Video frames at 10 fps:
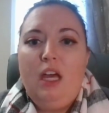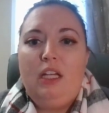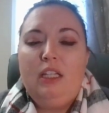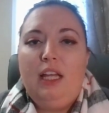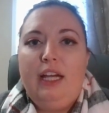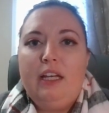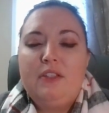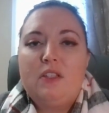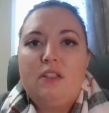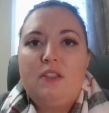And
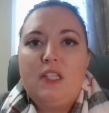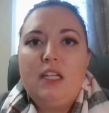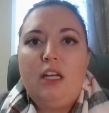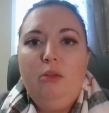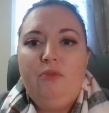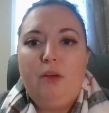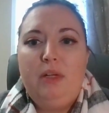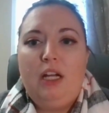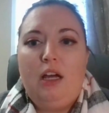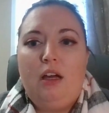last, seek help from
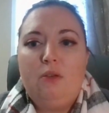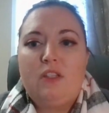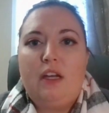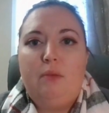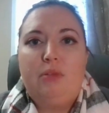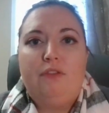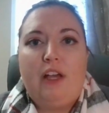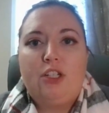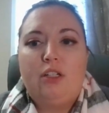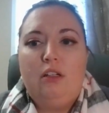an outside
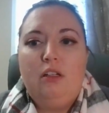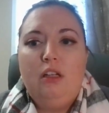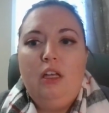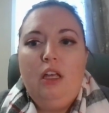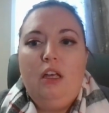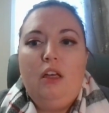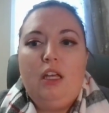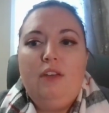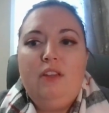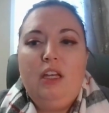professional.
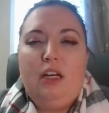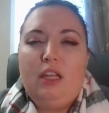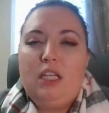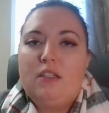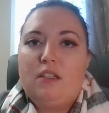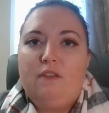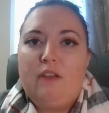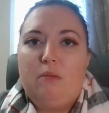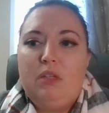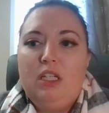Even the healthiest of
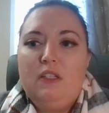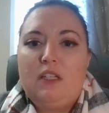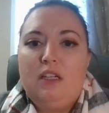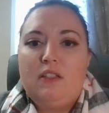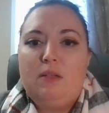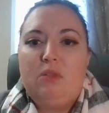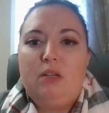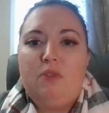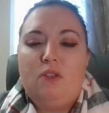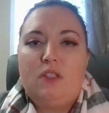families can
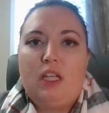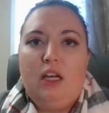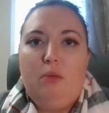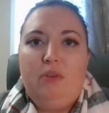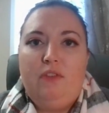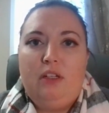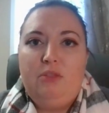sometimes use the help of an